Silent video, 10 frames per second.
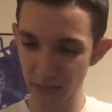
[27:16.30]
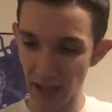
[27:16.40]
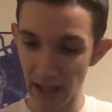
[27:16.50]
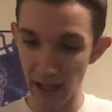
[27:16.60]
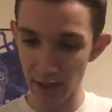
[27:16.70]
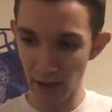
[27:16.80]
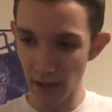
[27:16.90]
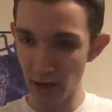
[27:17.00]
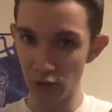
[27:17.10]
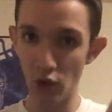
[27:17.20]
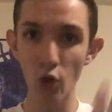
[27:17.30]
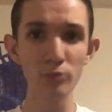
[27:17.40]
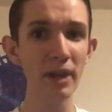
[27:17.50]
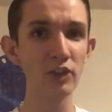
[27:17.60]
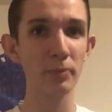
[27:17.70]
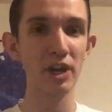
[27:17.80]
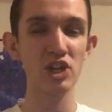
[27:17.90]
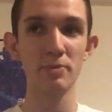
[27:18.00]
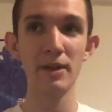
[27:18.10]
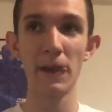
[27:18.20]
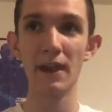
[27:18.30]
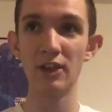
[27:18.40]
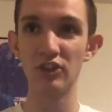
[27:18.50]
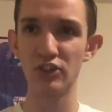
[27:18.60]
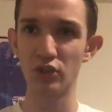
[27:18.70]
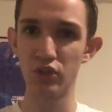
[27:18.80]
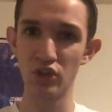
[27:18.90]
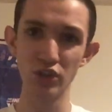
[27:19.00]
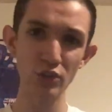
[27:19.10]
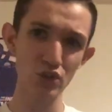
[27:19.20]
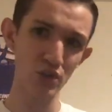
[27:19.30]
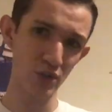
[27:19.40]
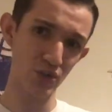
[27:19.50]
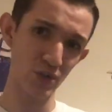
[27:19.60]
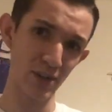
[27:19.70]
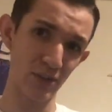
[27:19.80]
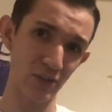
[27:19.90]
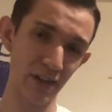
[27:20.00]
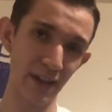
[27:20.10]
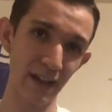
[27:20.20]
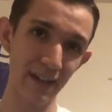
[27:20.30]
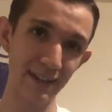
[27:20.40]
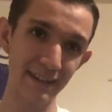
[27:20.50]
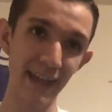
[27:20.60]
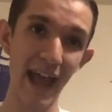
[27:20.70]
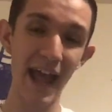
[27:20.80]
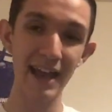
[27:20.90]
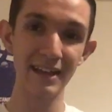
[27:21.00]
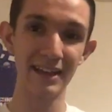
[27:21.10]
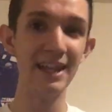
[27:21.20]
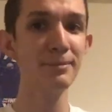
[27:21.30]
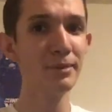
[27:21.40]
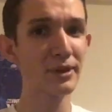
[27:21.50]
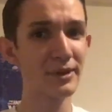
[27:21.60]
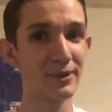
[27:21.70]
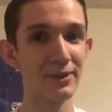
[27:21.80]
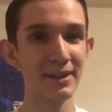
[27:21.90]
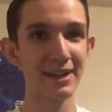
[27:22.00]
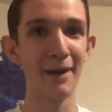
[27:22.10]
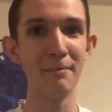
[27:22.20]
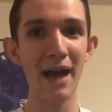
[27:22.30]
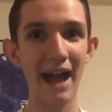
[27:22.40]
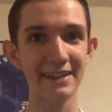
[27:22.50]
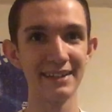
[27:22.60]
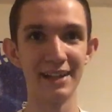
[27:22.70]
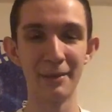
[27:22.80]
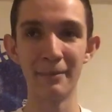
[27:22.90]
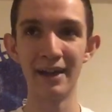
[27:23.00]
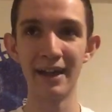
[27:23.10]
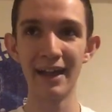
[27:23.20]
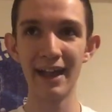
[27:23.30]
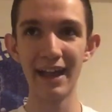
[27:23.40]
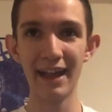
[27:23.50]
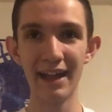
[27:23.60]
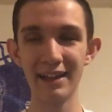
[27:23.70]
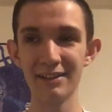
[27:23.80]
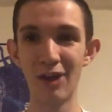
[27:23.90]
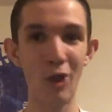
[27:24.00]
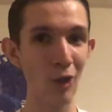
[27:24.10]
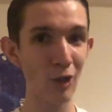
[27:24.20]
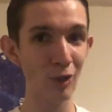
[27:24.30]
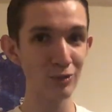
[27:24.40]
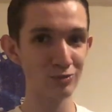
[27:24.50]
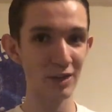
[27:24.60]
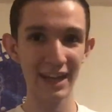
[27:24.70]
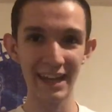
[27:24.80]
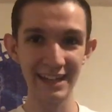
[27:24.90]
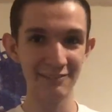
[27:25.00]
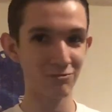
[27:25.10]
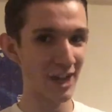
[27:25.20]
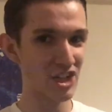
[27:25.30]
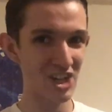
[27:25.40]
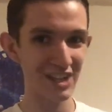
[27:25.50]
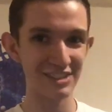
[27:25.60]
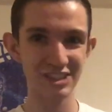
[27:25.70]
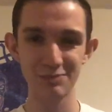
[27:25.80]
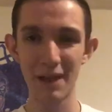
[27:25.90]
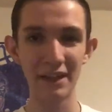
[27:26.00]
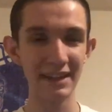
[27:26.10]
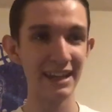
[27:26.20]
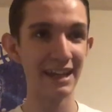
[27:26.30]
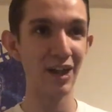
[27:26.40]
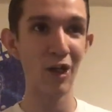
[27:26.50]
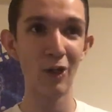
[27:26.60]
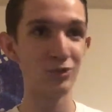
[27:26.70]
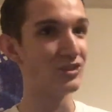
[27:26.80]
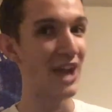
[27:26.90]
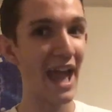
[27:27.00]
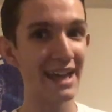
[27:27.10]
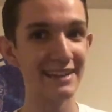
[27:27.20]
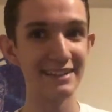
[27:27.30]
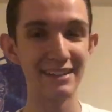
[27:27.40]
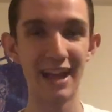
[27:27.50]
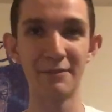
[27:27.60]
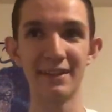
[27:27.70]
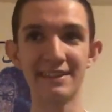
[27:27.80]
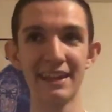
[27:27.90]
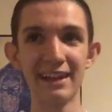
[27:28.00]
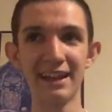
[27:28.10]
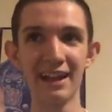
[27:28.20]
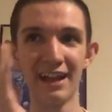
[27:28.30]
And the old man's punishment is the little trick-or-treaters that he murdered come back to him. All rugged and wretched and smelly and all dead and everything.